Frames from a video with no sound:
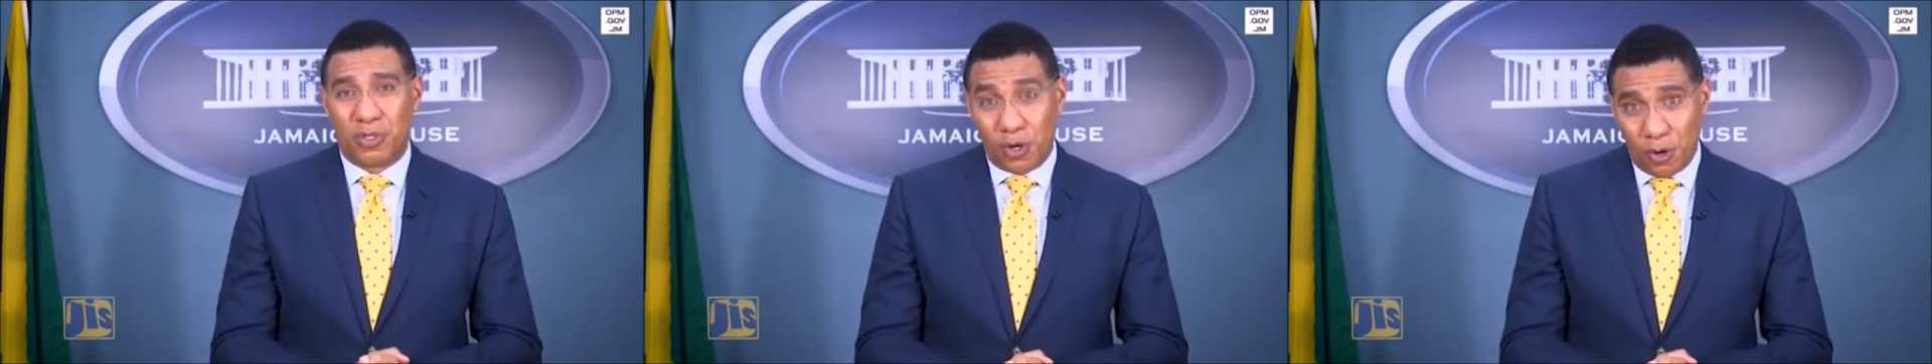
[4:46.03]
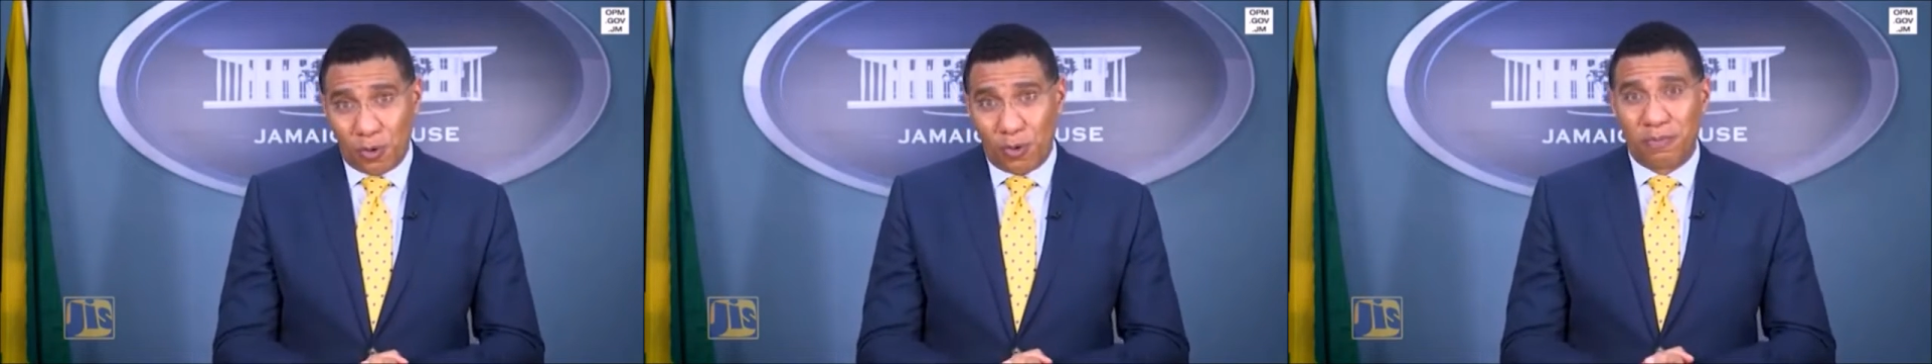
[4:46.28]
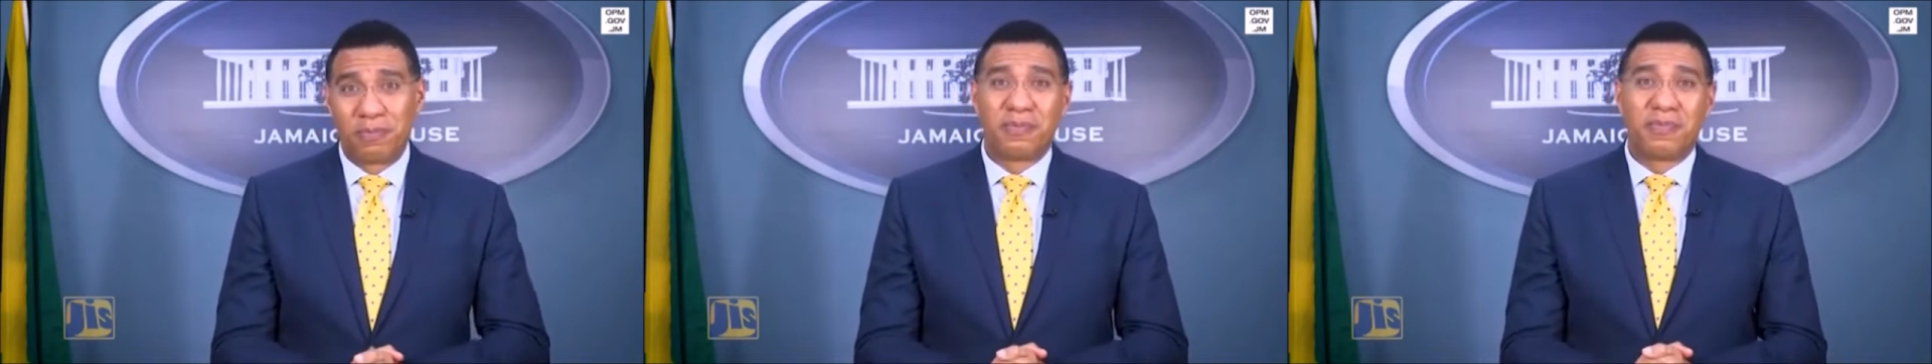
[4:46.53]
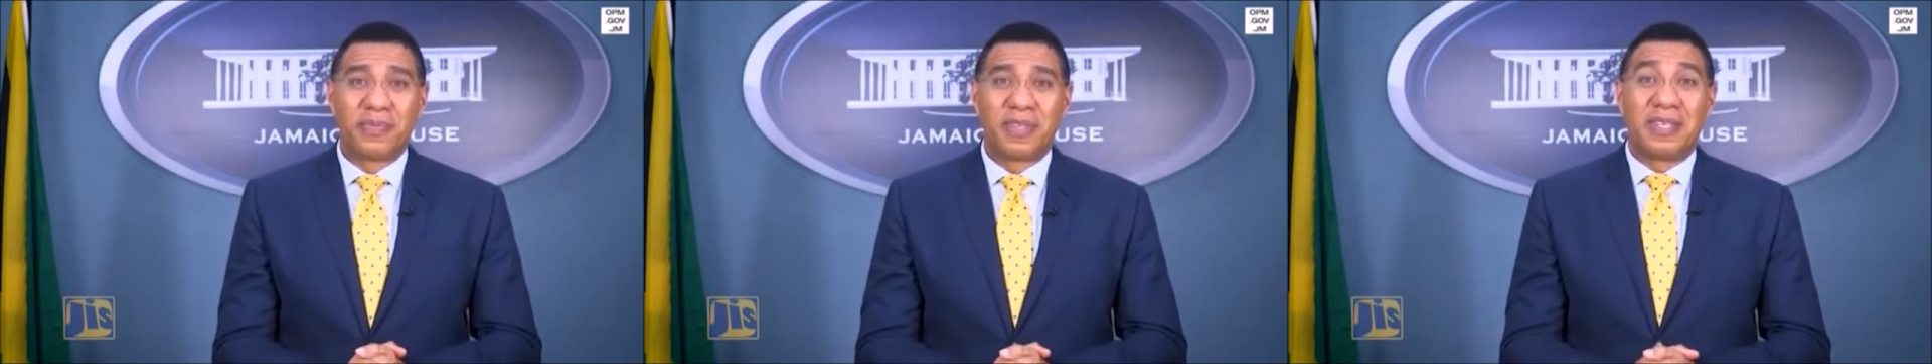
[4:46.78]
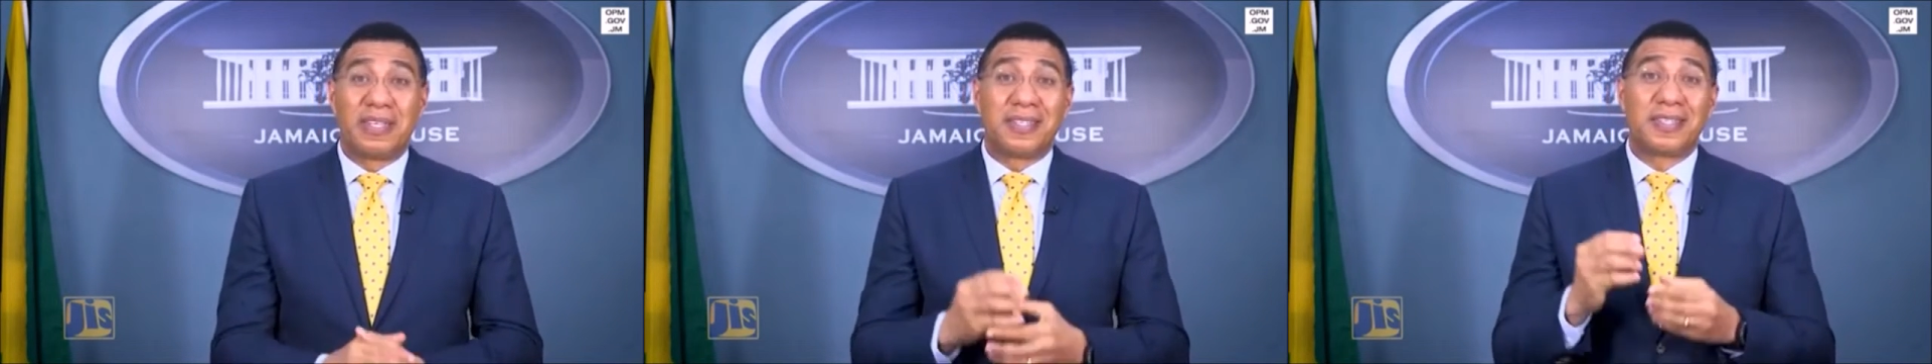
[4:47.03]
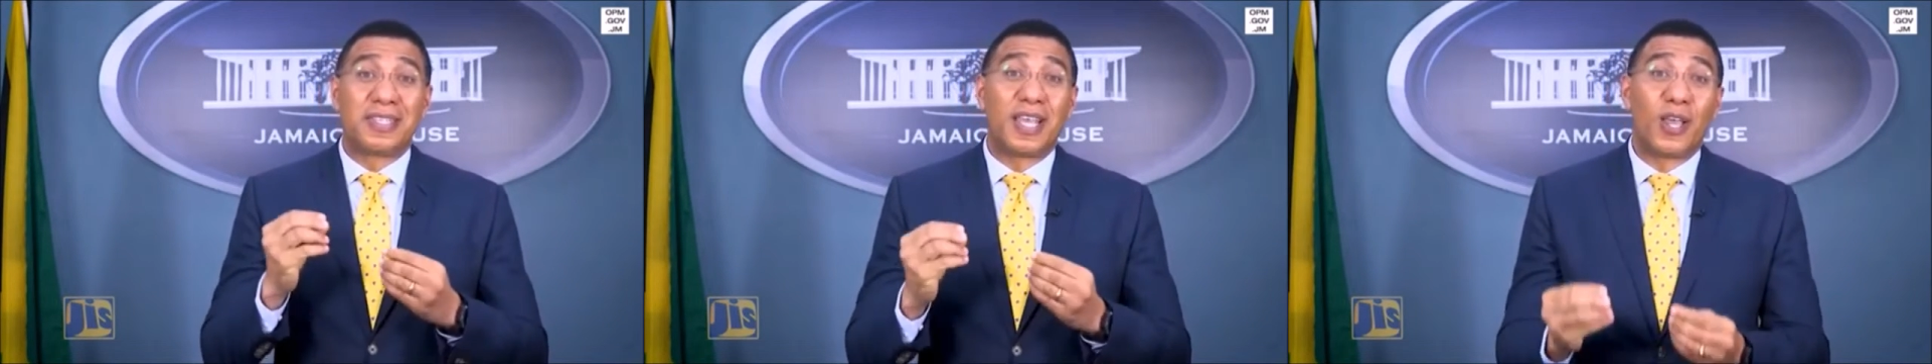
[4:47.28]
providing
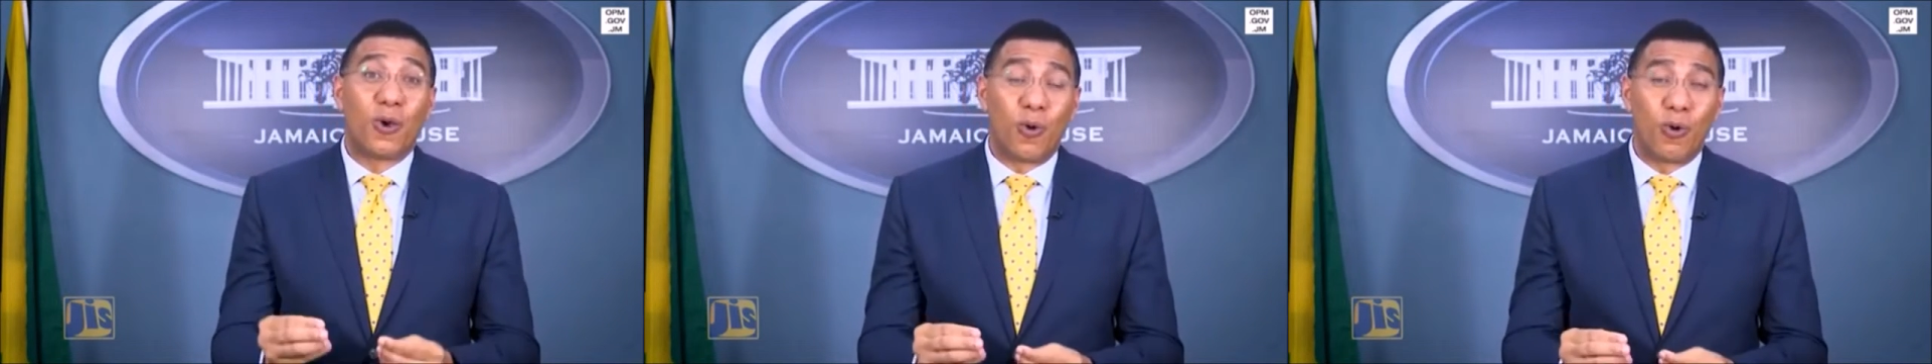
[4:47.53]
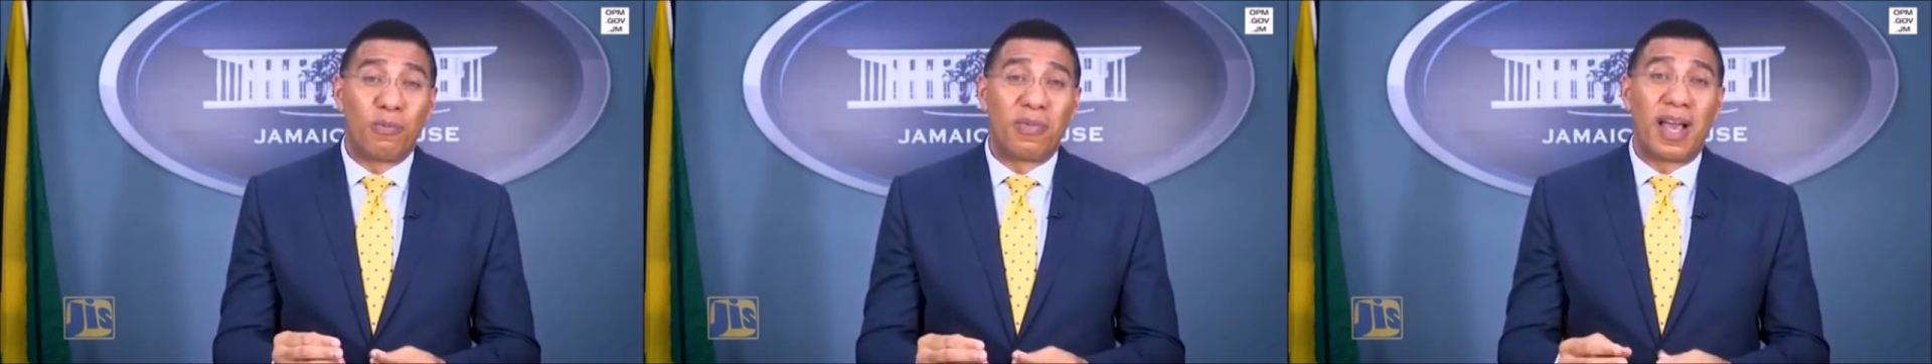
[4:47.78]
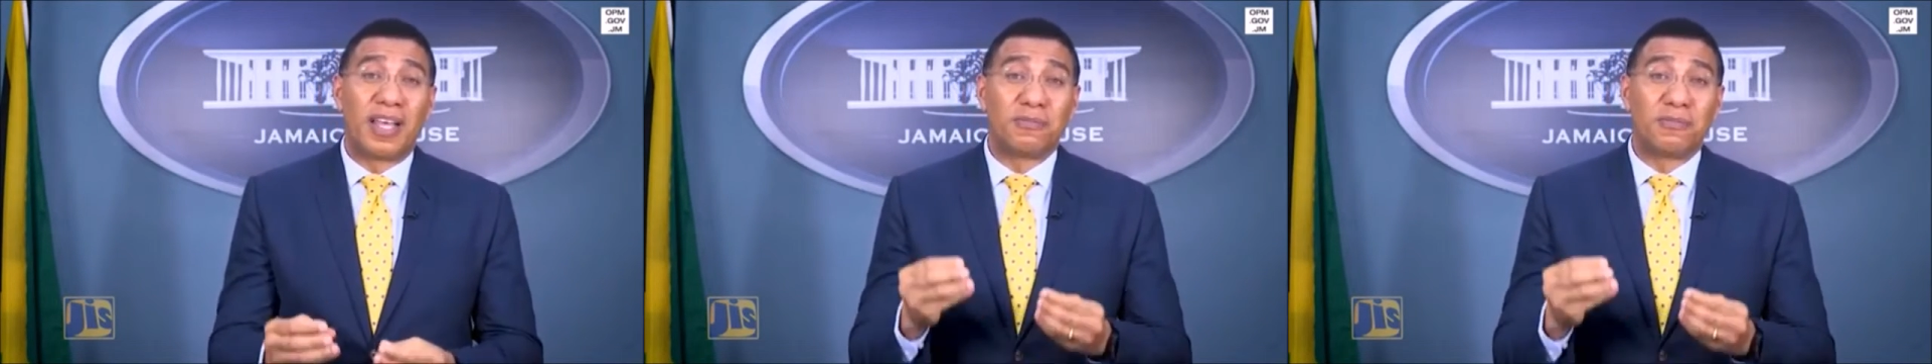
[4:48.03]
entertainment.